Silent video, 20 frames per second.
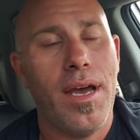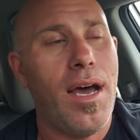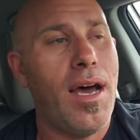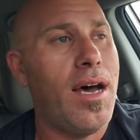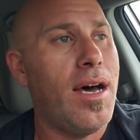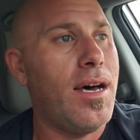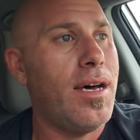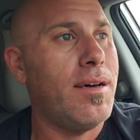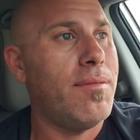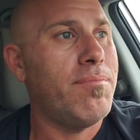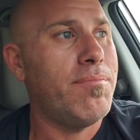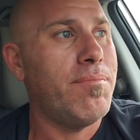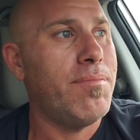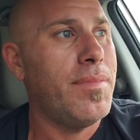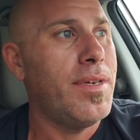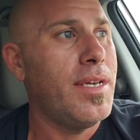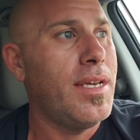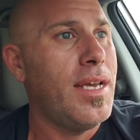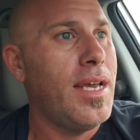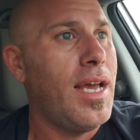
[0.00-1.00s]

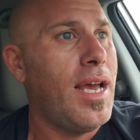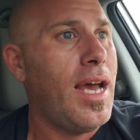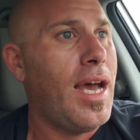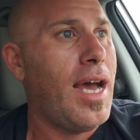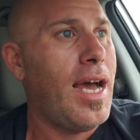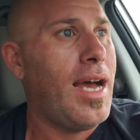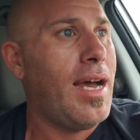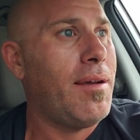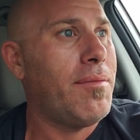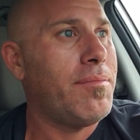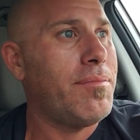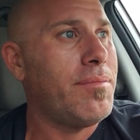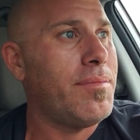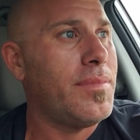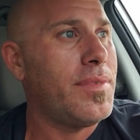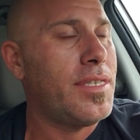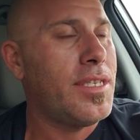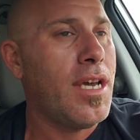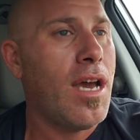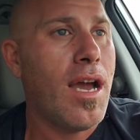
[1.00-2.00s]
Um, I'm
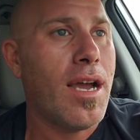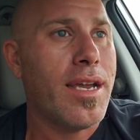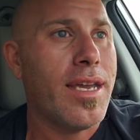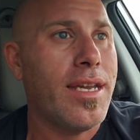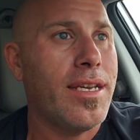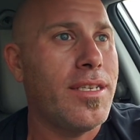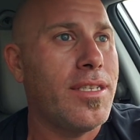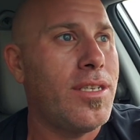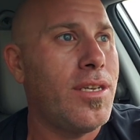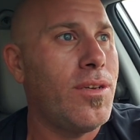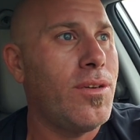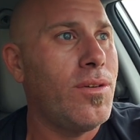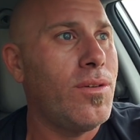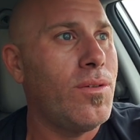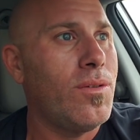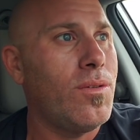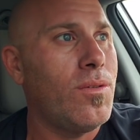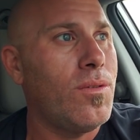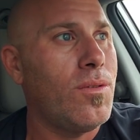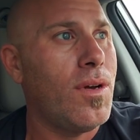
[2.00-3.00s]
talking
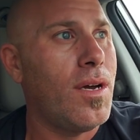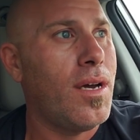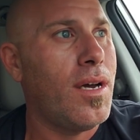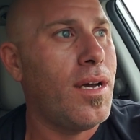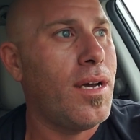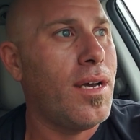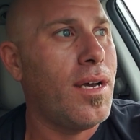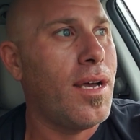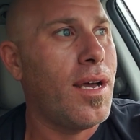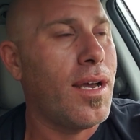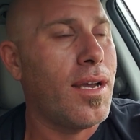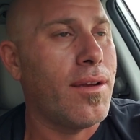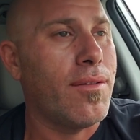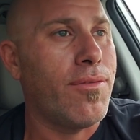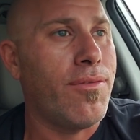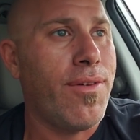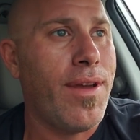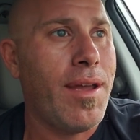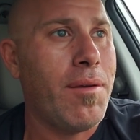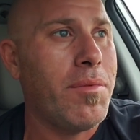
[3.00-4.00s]
to uh, a
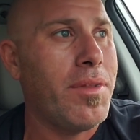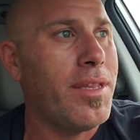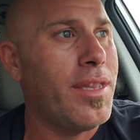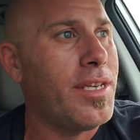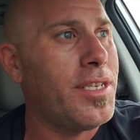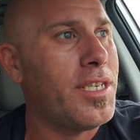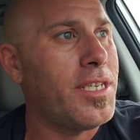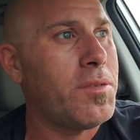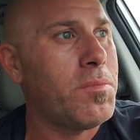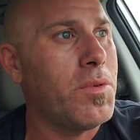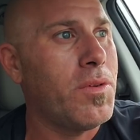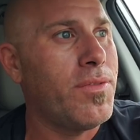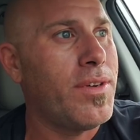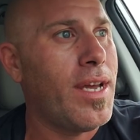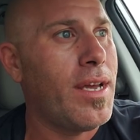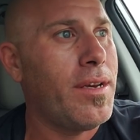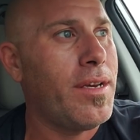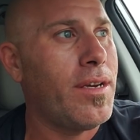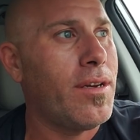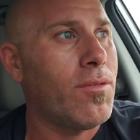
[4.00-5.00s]
family that just moved
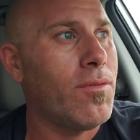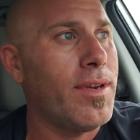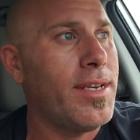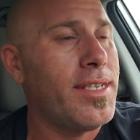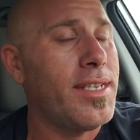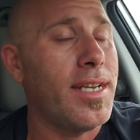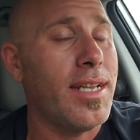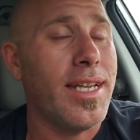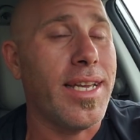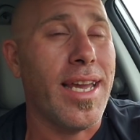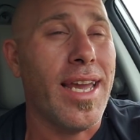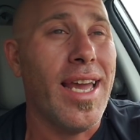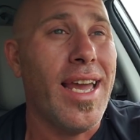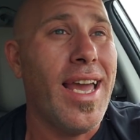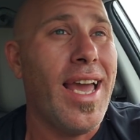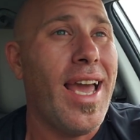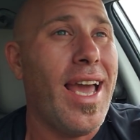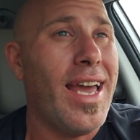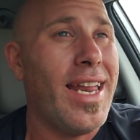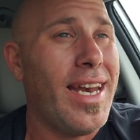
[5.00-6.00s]
down here recently,
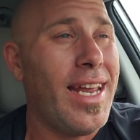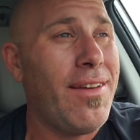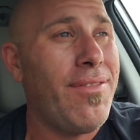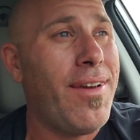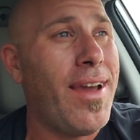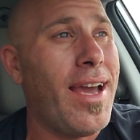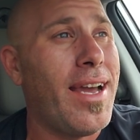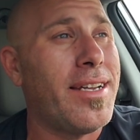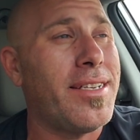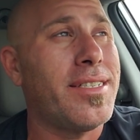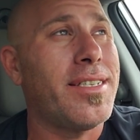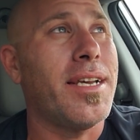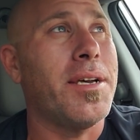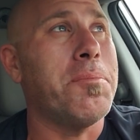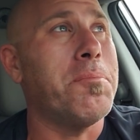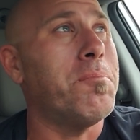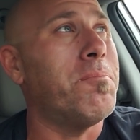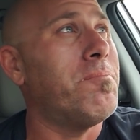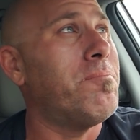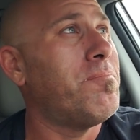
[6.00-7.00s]
and they've had
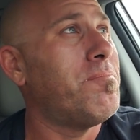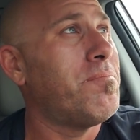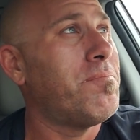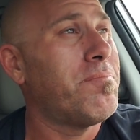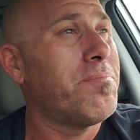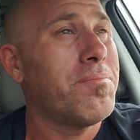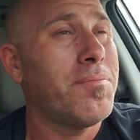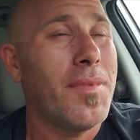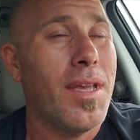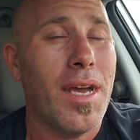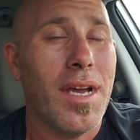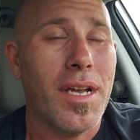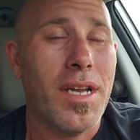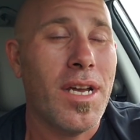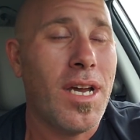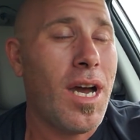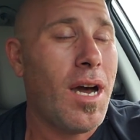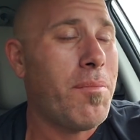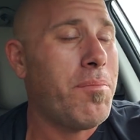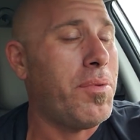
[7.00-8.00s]
some, a
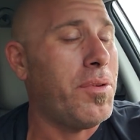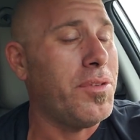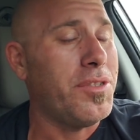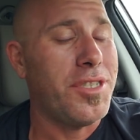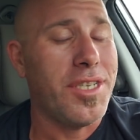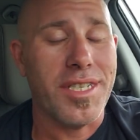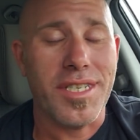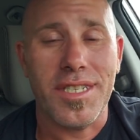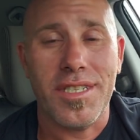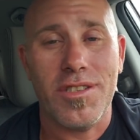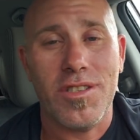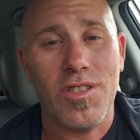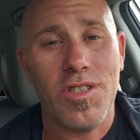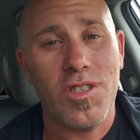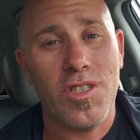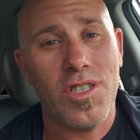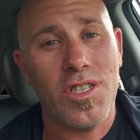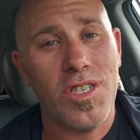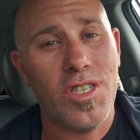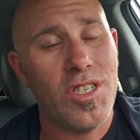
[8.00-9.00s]
couple
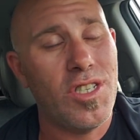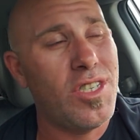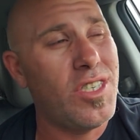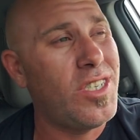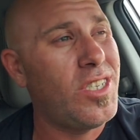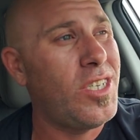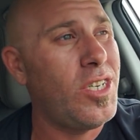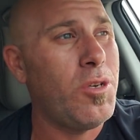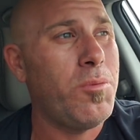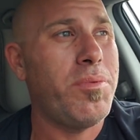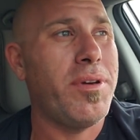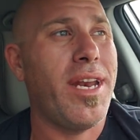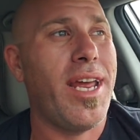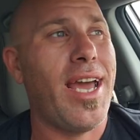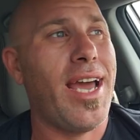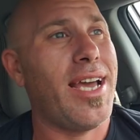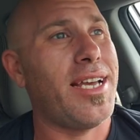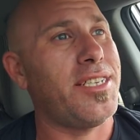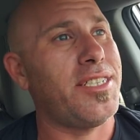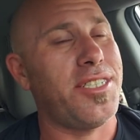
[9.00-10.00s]
just stupid
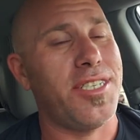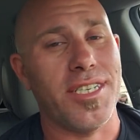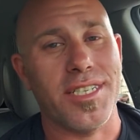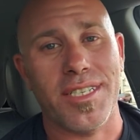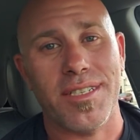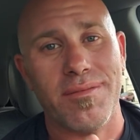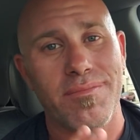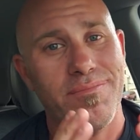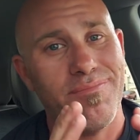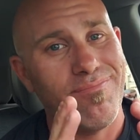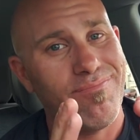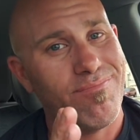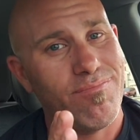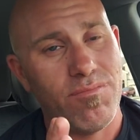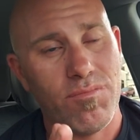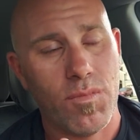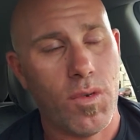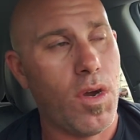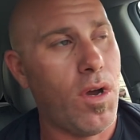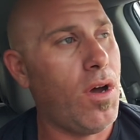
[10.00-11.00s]
ass, just,
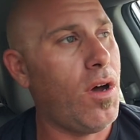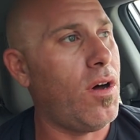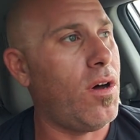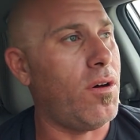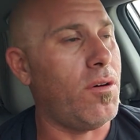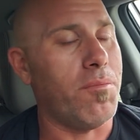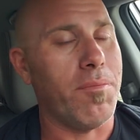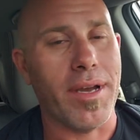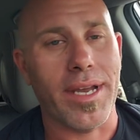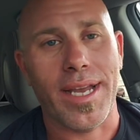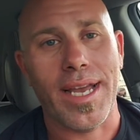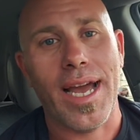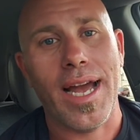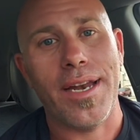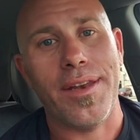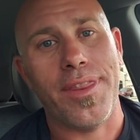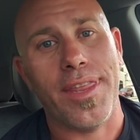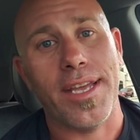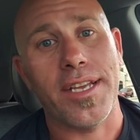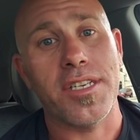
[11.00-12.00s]
oh my
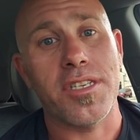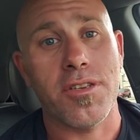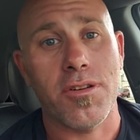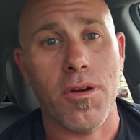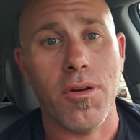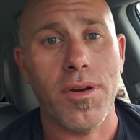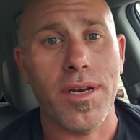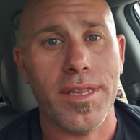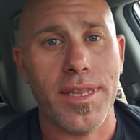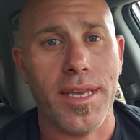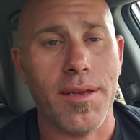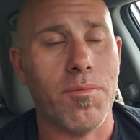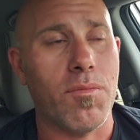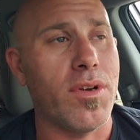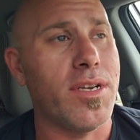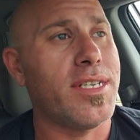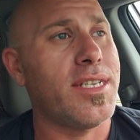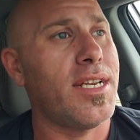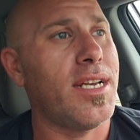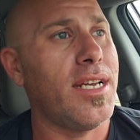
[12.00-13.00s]
God, things thrown at them
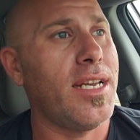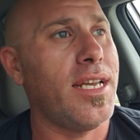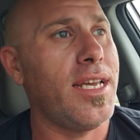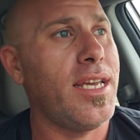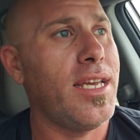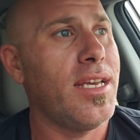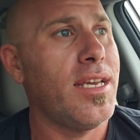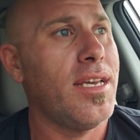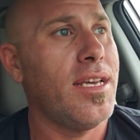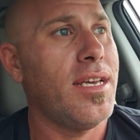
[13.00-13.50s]
recently.